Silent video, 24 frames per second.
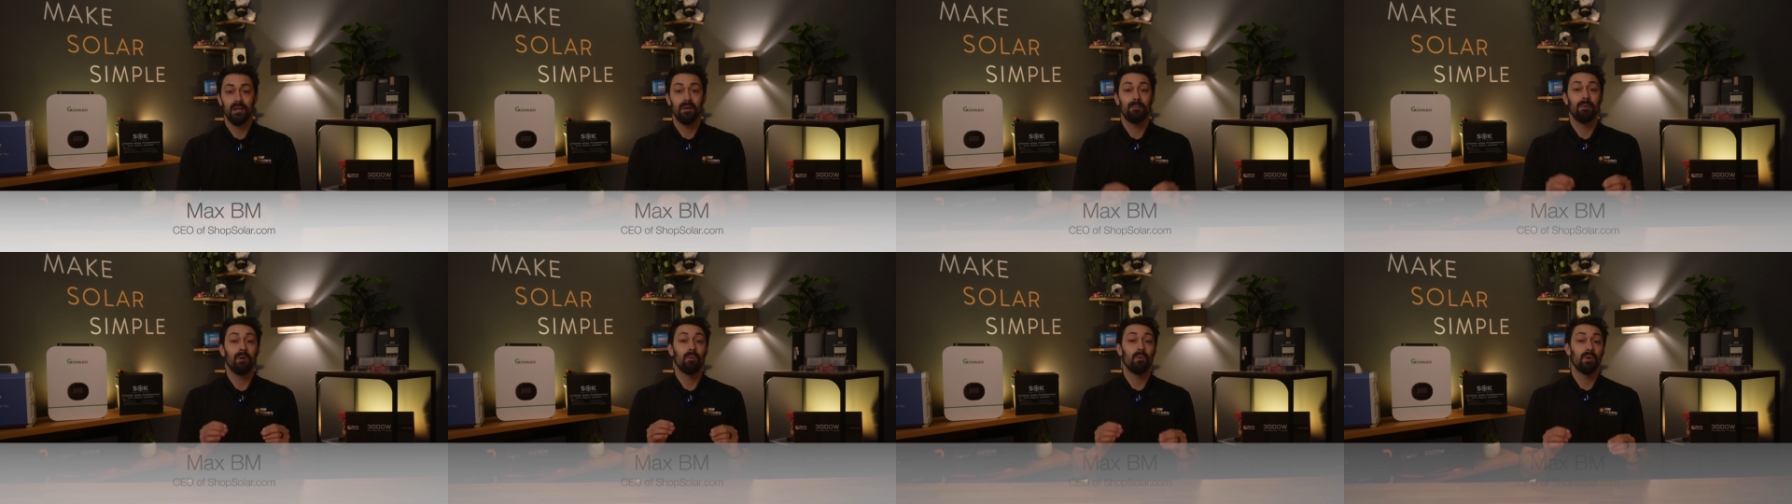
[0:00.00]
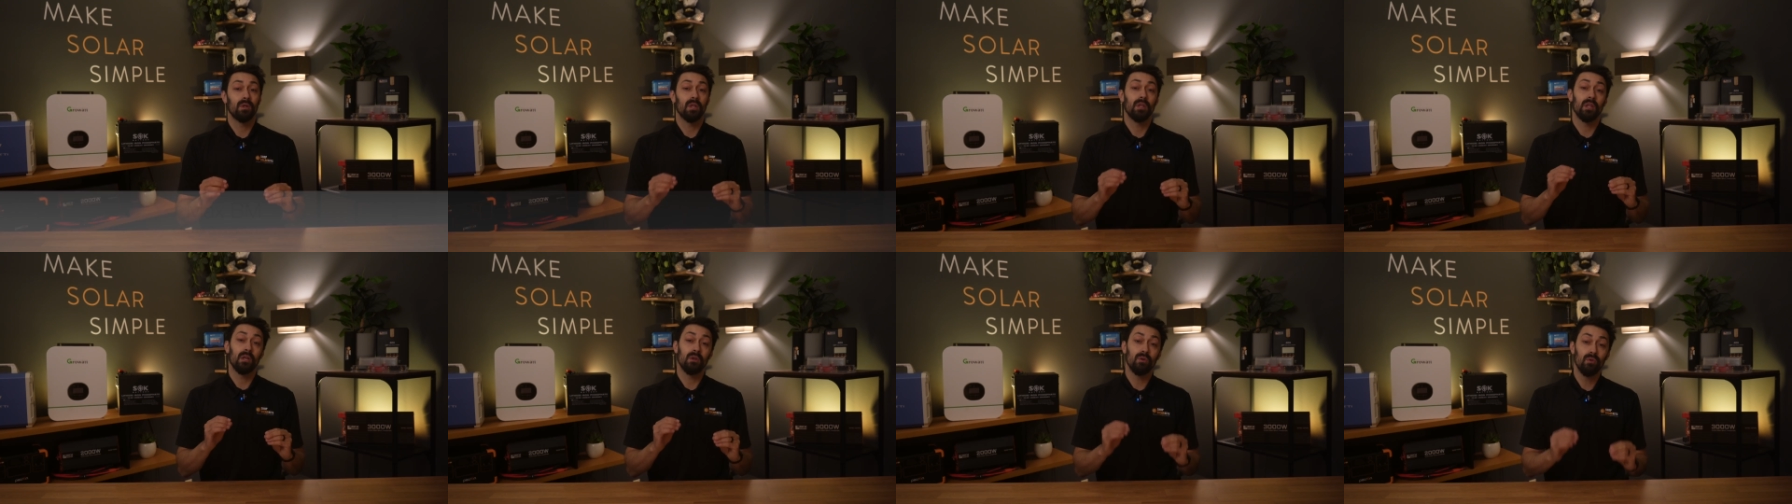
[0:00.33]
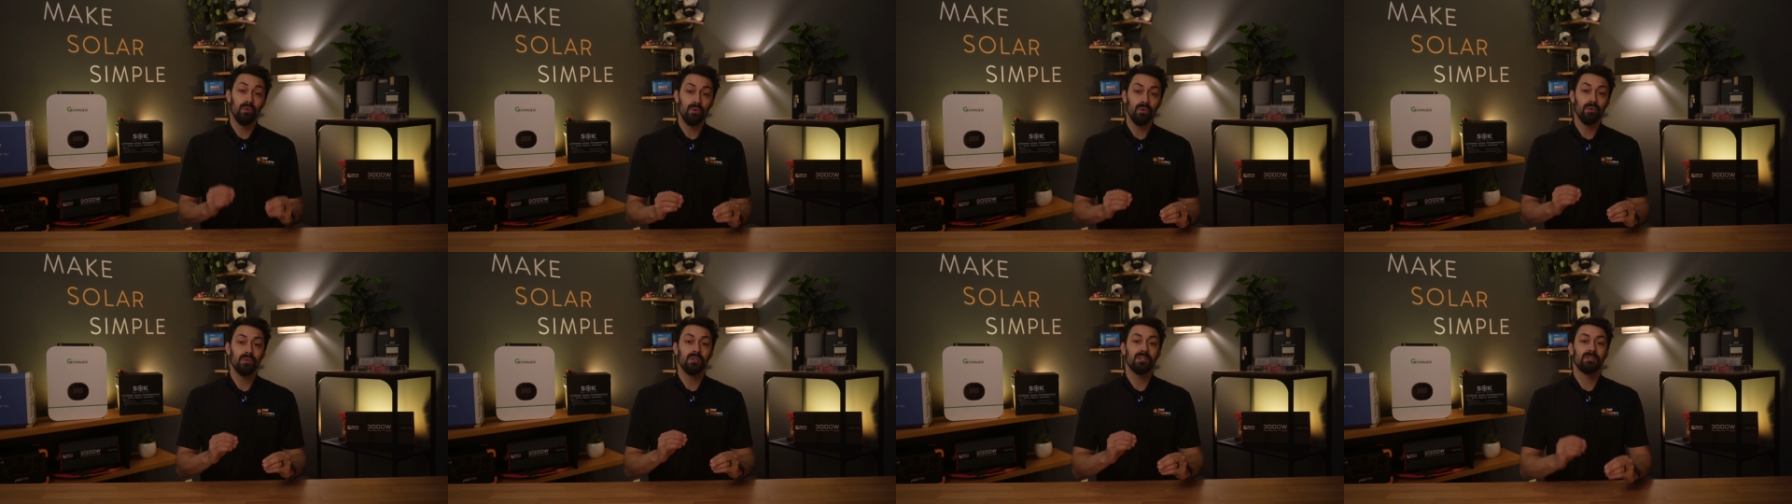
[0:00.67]
about one of the
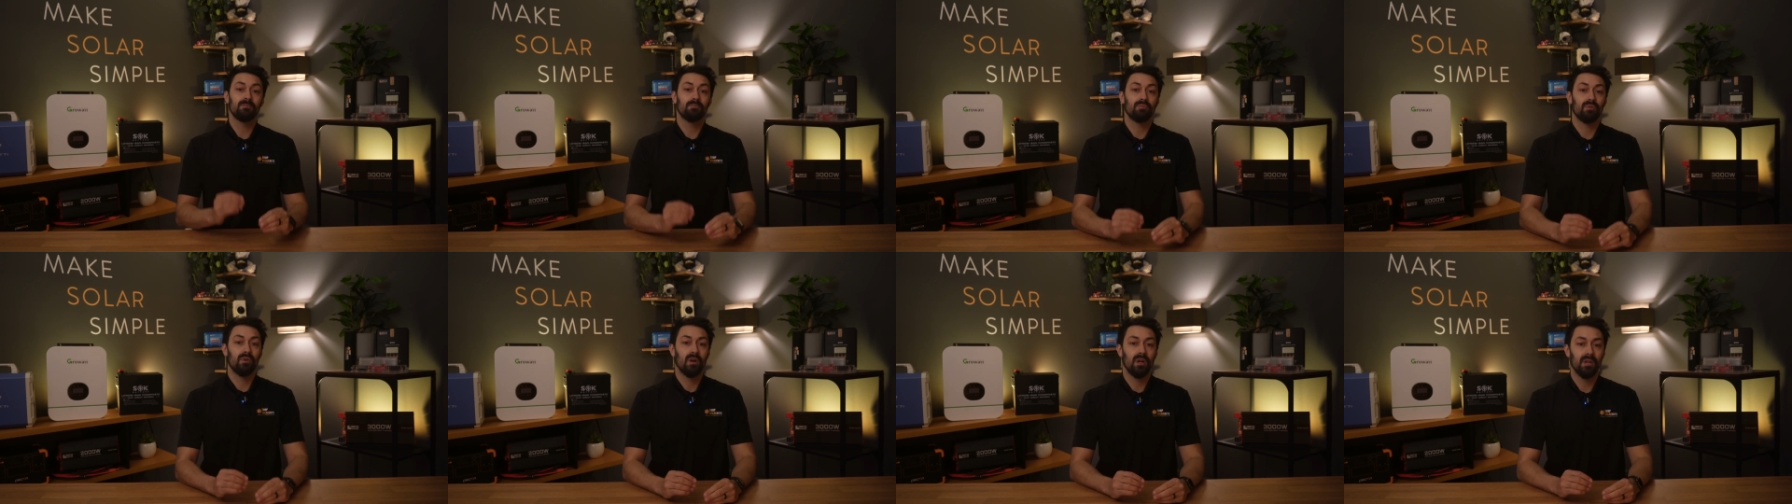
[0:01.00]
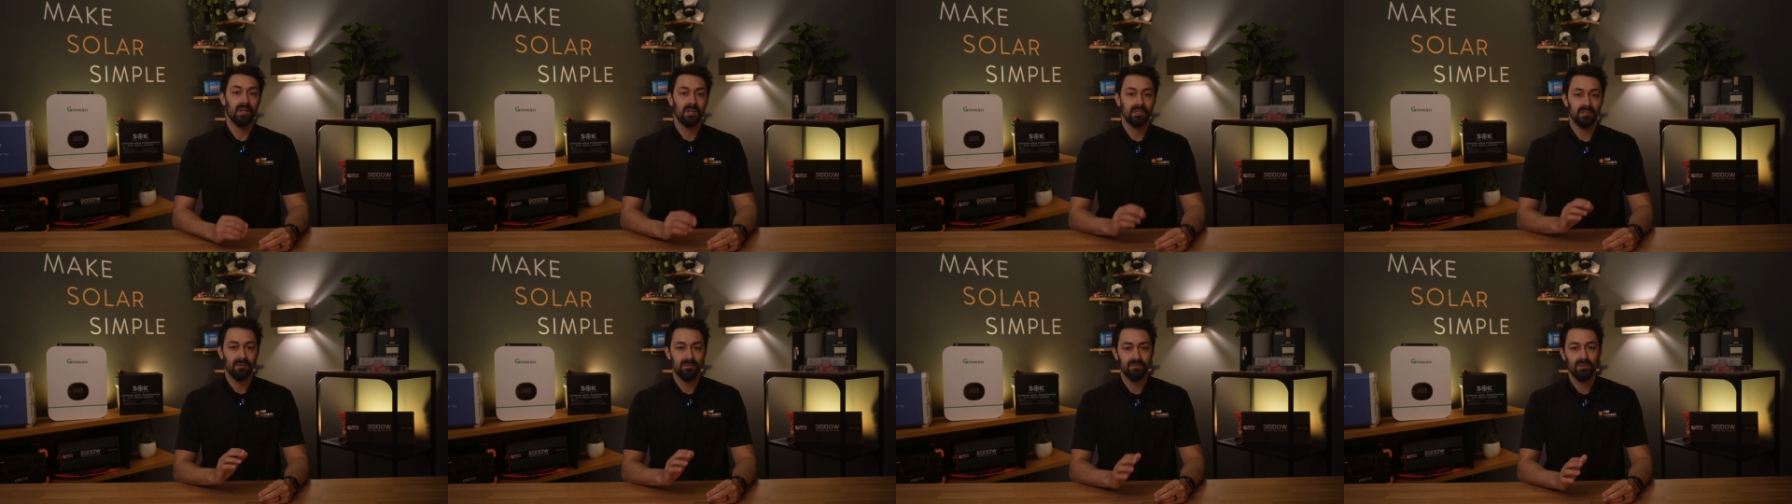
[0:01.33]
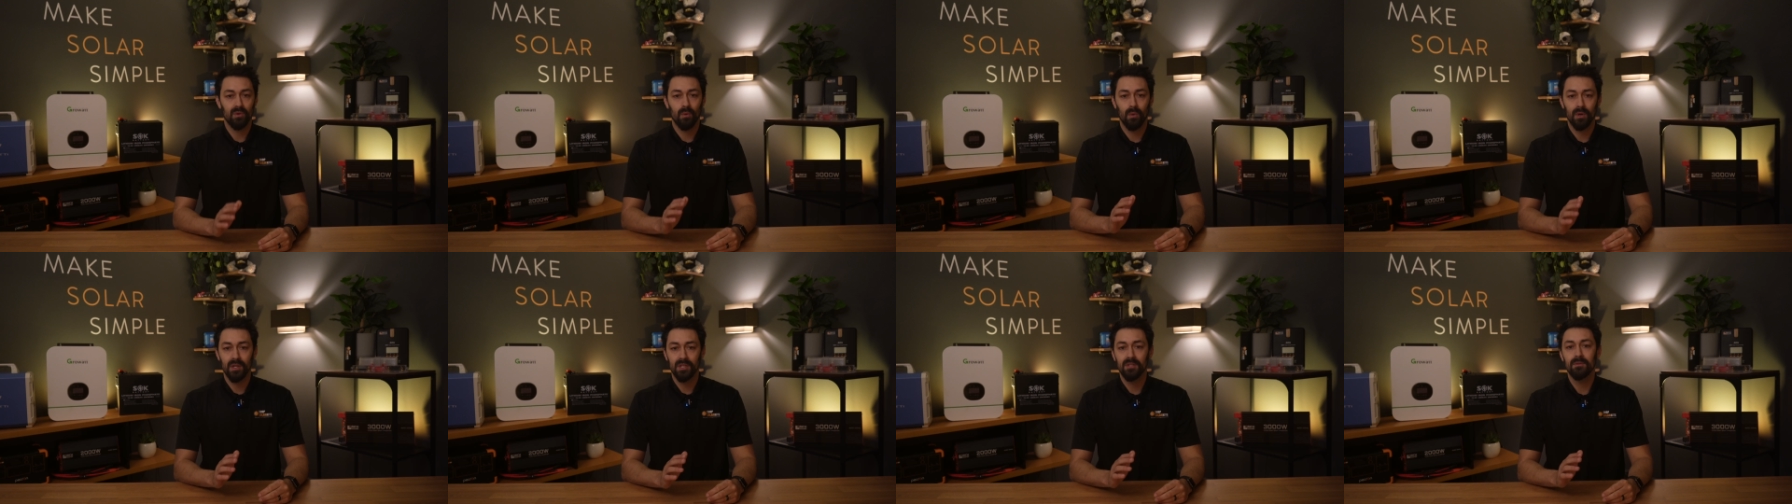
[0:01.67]
coolest products of
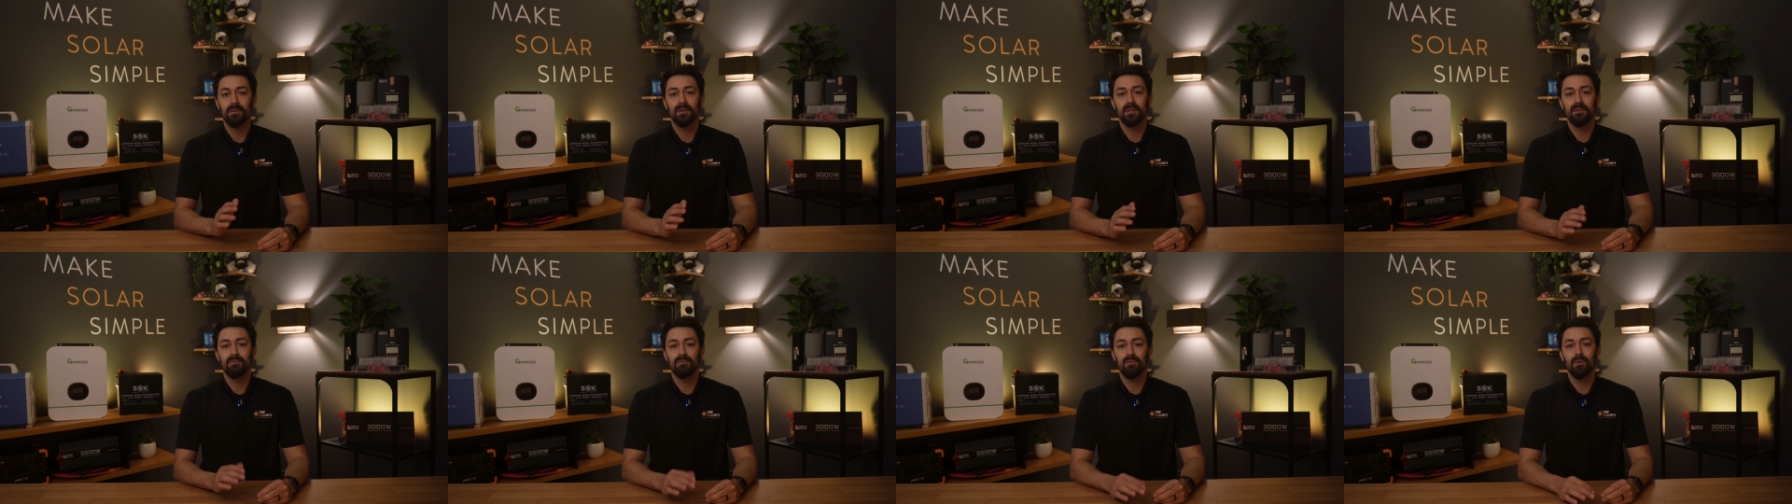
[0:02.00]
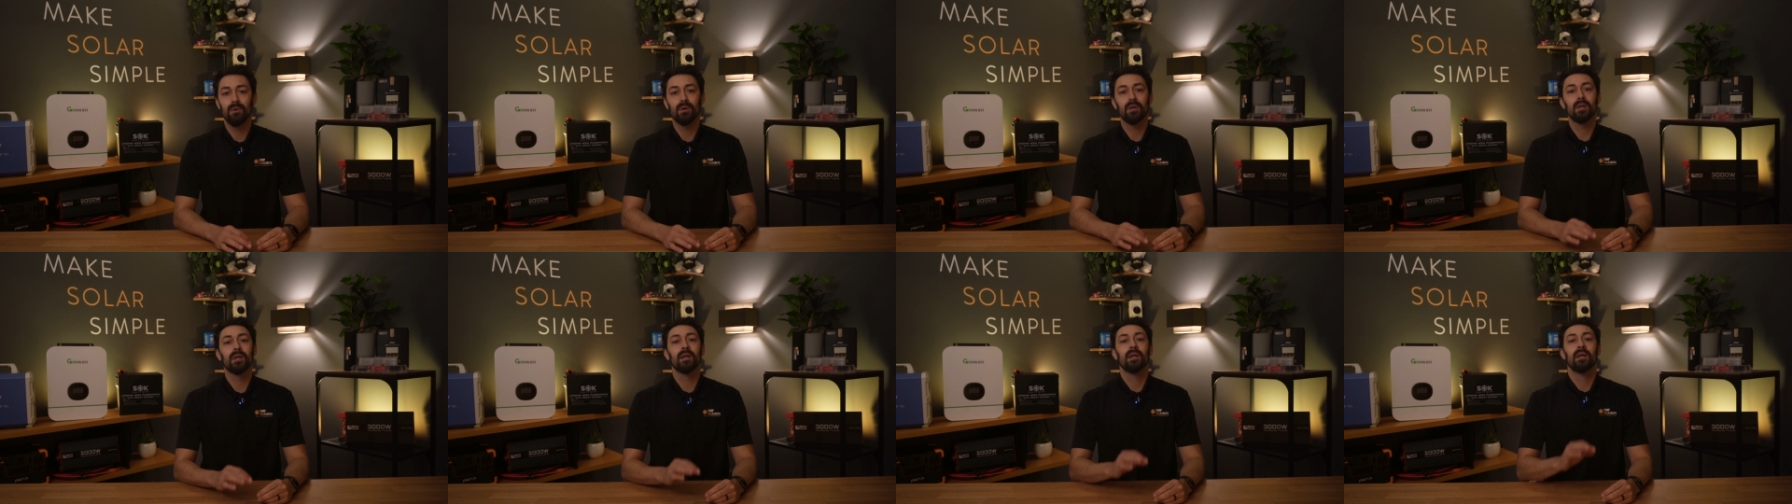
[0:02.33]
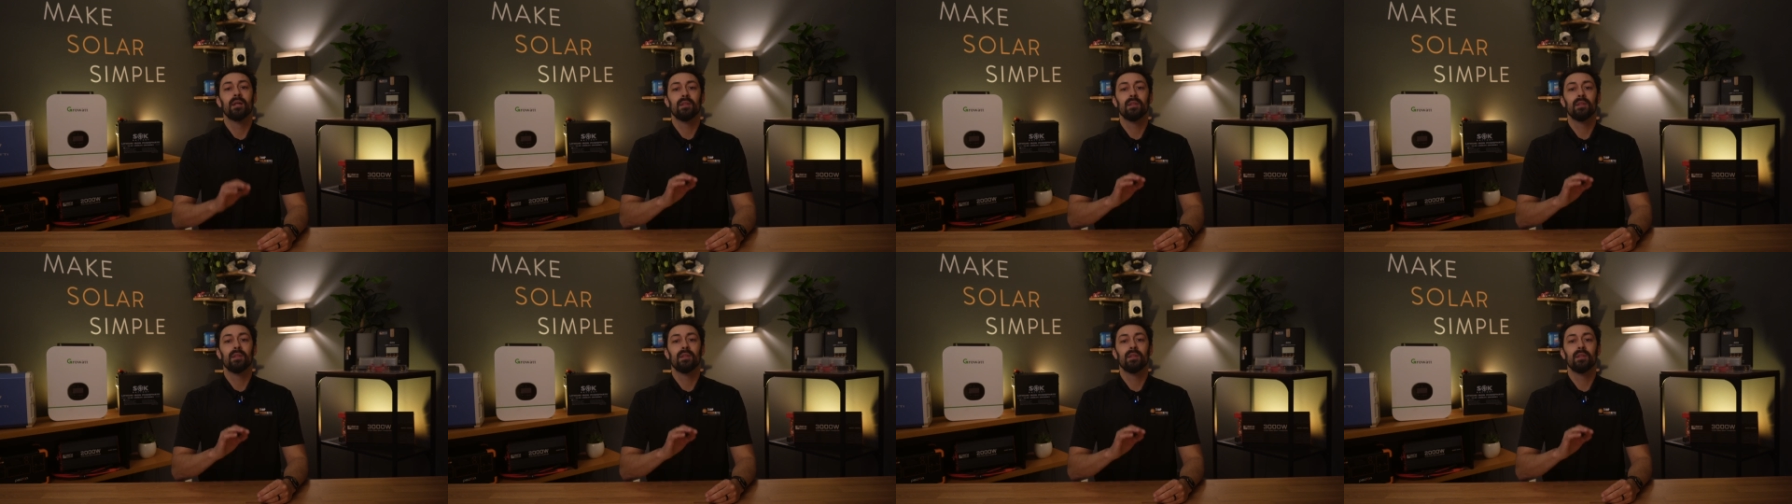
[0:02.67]
2024,